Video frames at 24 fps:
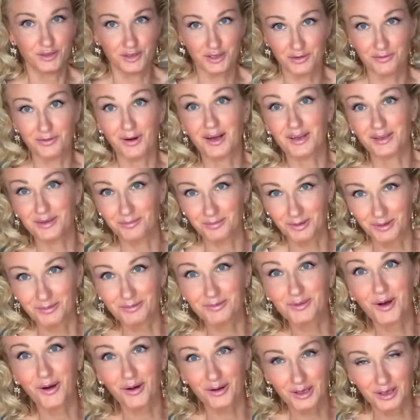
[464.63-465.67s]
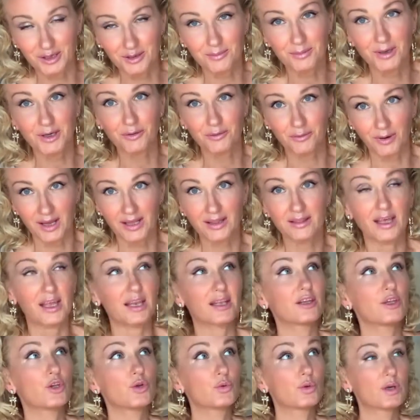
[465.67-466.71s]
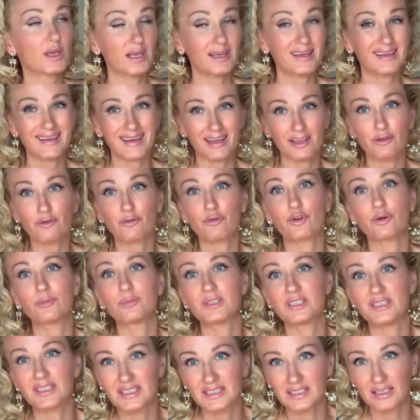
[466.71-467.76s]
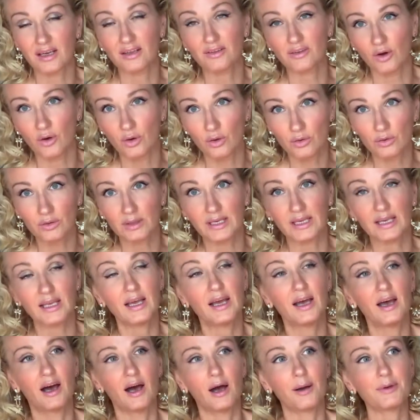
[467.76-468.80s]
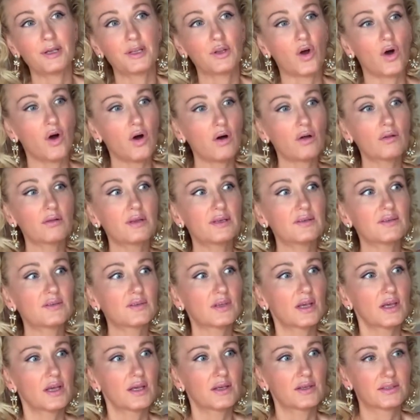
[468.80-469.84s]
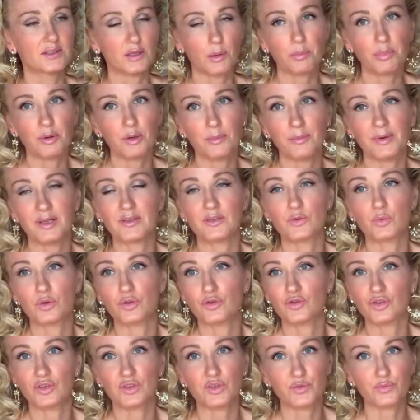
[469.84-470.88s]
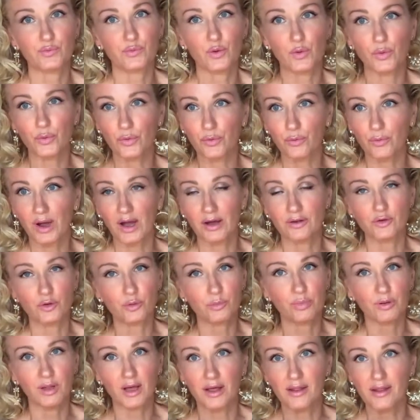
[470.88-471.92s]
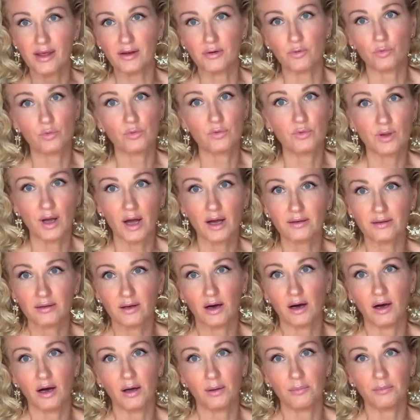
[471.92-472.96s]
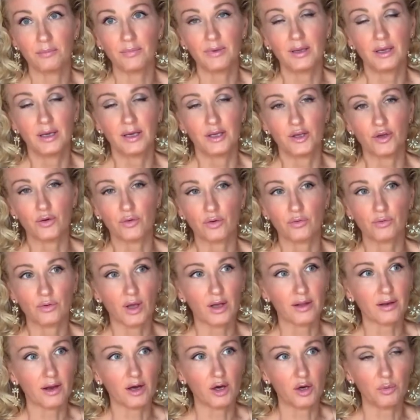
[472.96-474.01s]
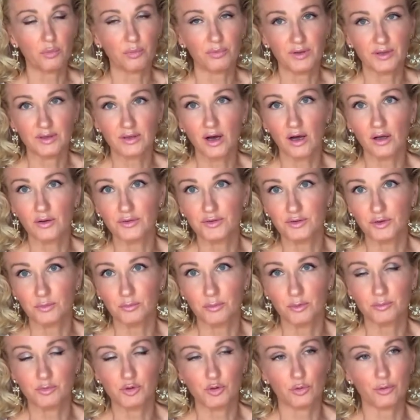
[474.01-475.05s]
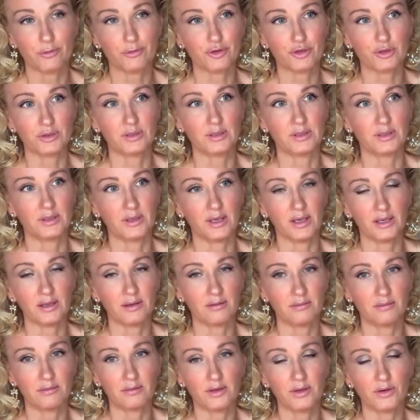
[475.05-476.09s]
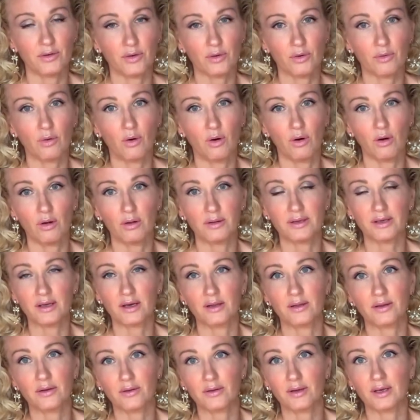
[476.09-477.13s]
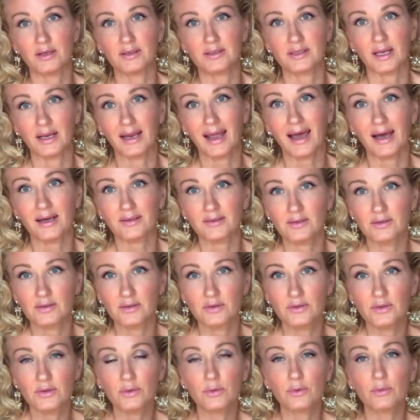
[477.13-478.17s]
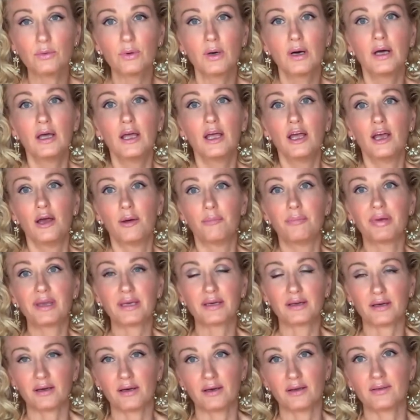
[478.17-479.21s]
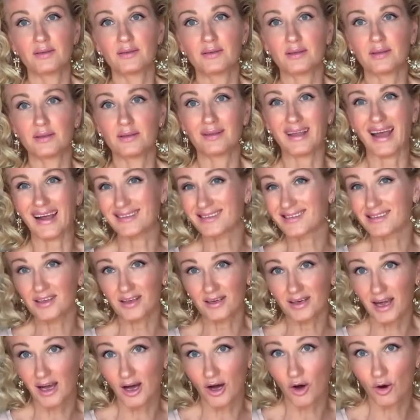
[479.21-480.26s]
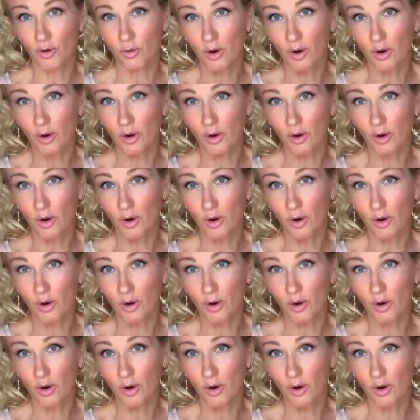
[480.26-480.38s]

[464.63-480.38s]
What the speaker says: vitamin I'm talking about, right? That you can get from the sun only. I mean, all these supplements will just float around your blood and will not come, you know, not help with calcium absorption and you know, all the other things that it has to do, because that's not how